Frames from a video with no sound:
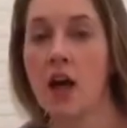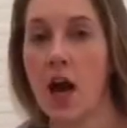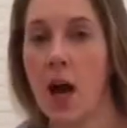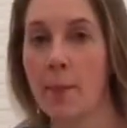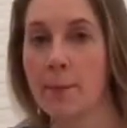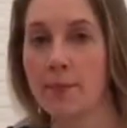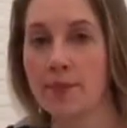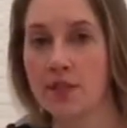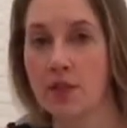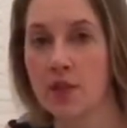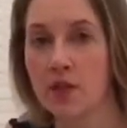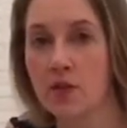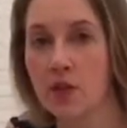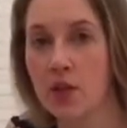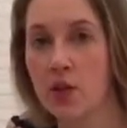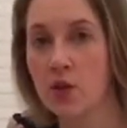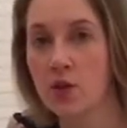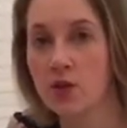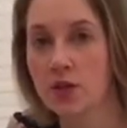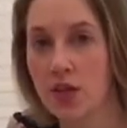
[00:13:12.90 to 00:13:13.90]

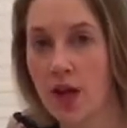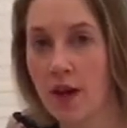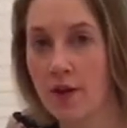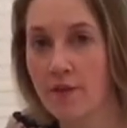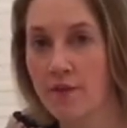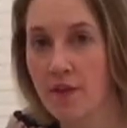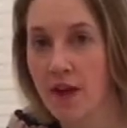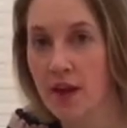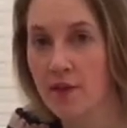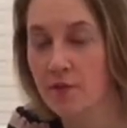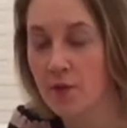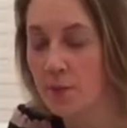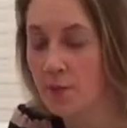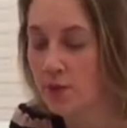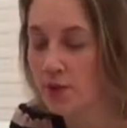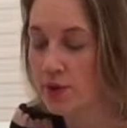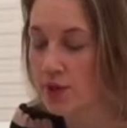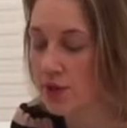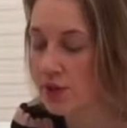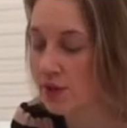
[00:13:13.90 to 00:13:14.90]
absolutely all-time favourite
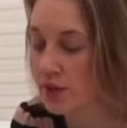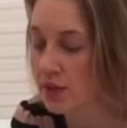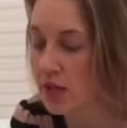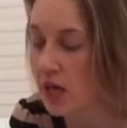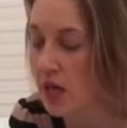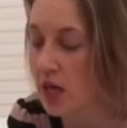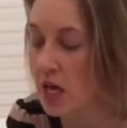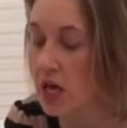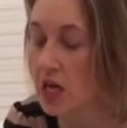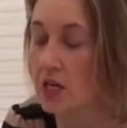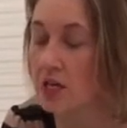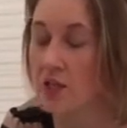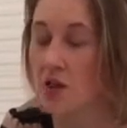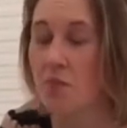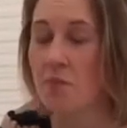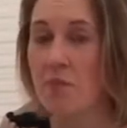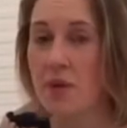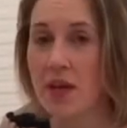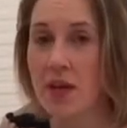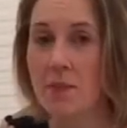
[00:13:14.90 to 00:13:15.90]
products.
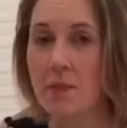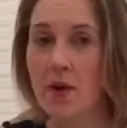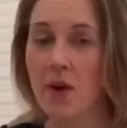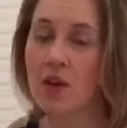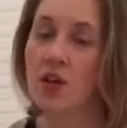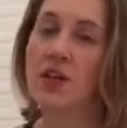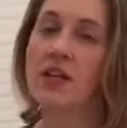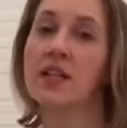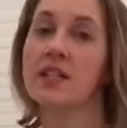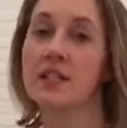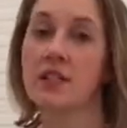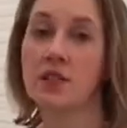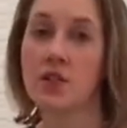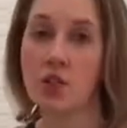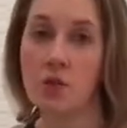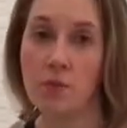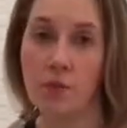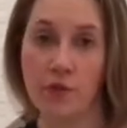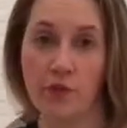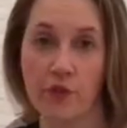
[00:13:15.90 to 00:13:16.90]
So bee pollen is
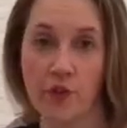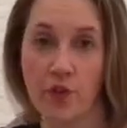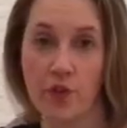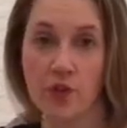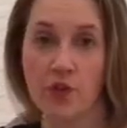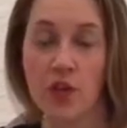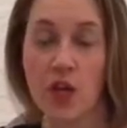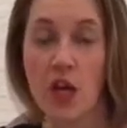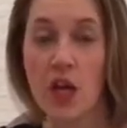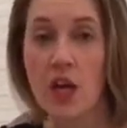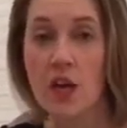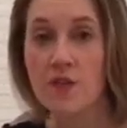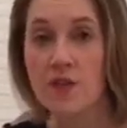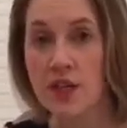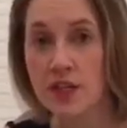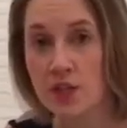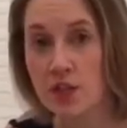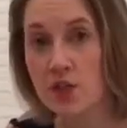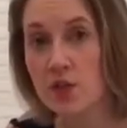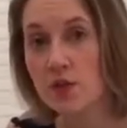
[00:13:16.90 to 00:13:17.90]
a superfood.
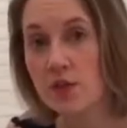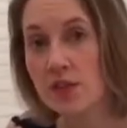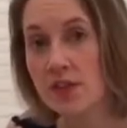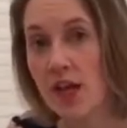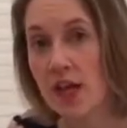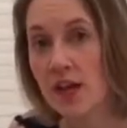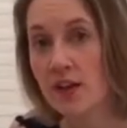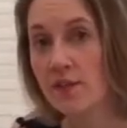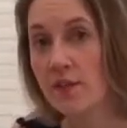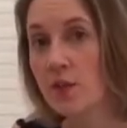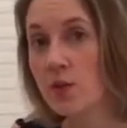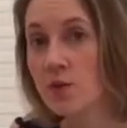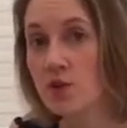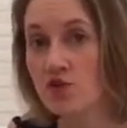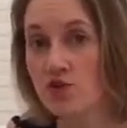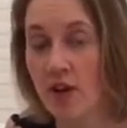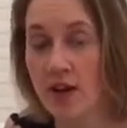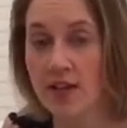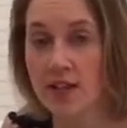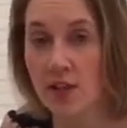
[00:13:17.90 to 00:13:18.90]
They do say if you were
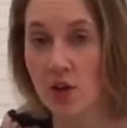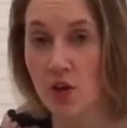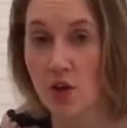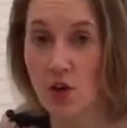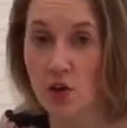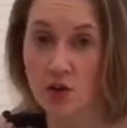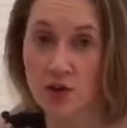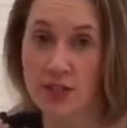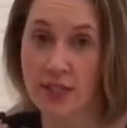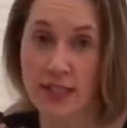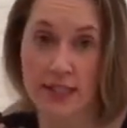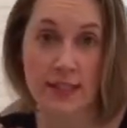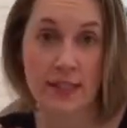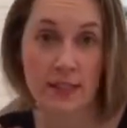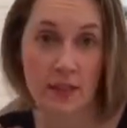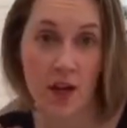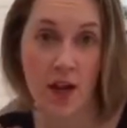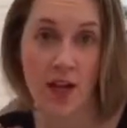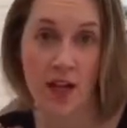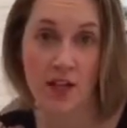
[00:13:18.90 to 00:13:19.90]
stranded on a
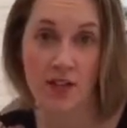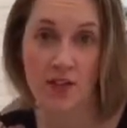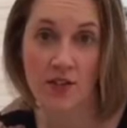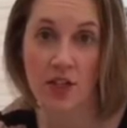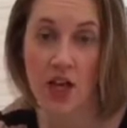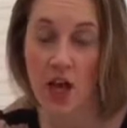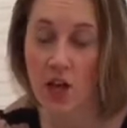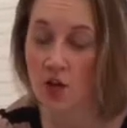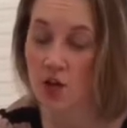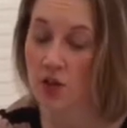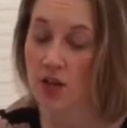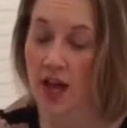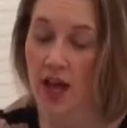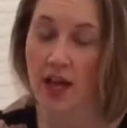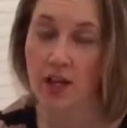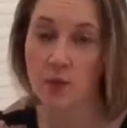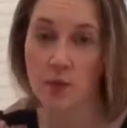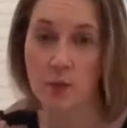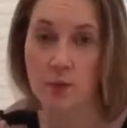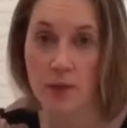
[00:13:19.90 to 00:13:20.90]
desert island and all you
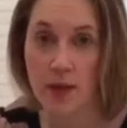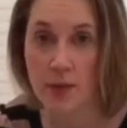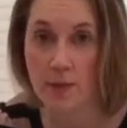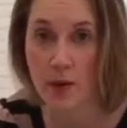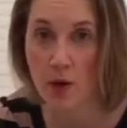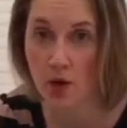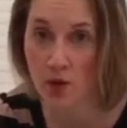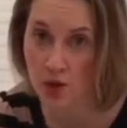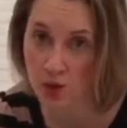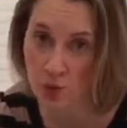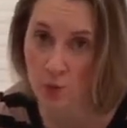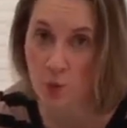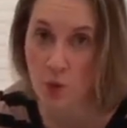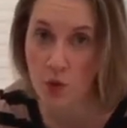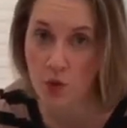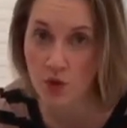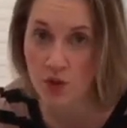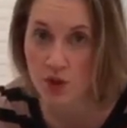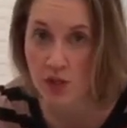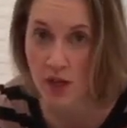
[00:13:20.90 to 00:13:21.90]
had was bee pollen and
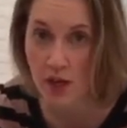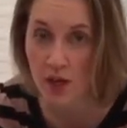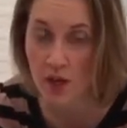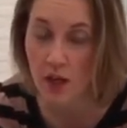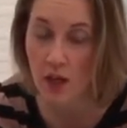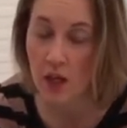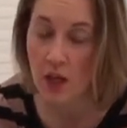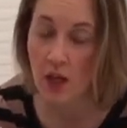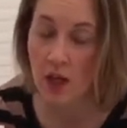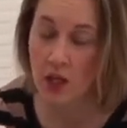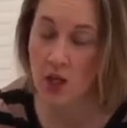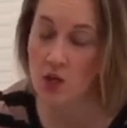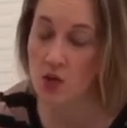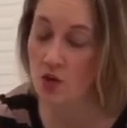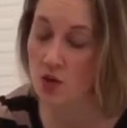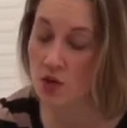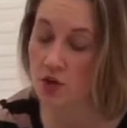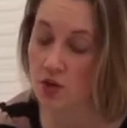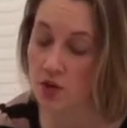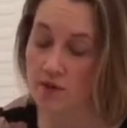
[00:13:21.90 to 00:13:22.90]
water, you
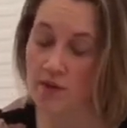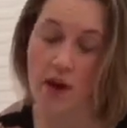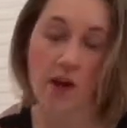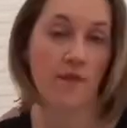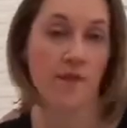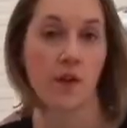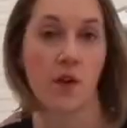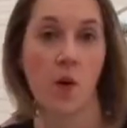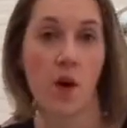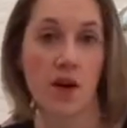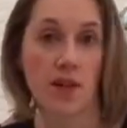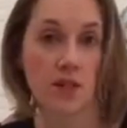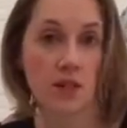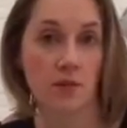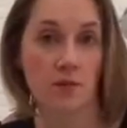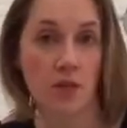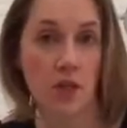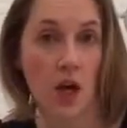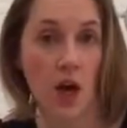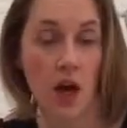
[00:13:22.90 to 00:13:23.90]
could survive for quite
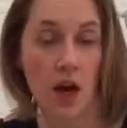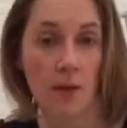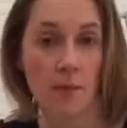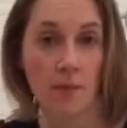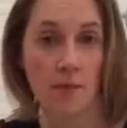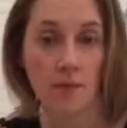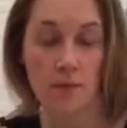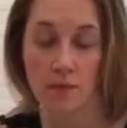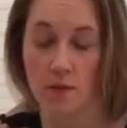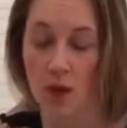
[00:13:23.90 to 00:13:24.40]
some time